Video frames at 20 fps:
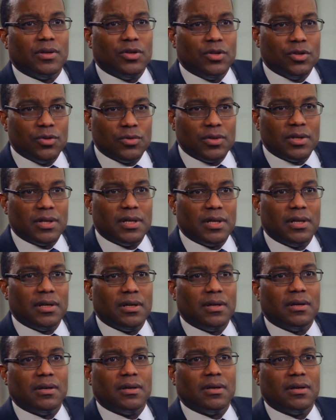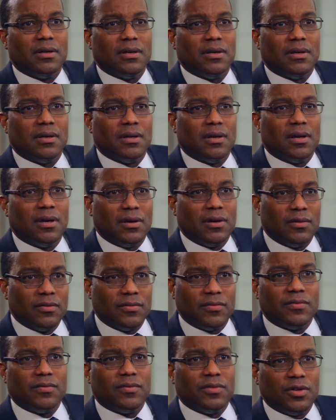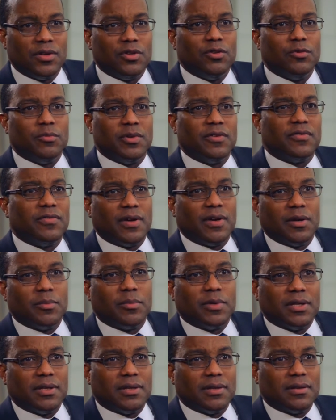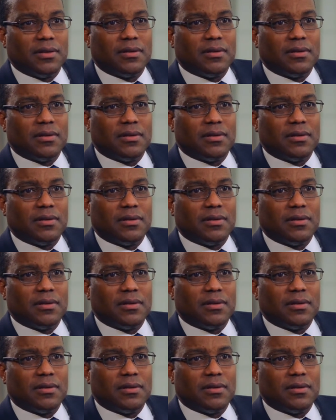unity of the human family.